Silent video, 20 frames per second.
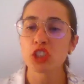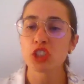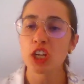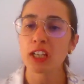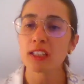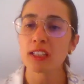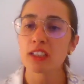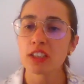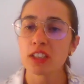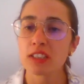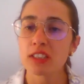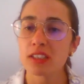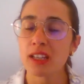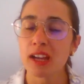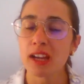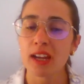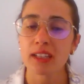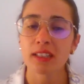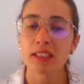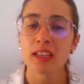challenges
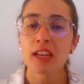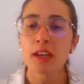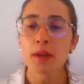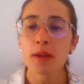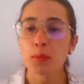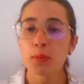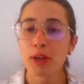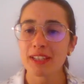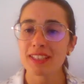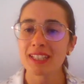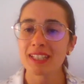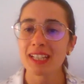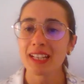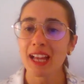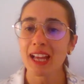that Brazil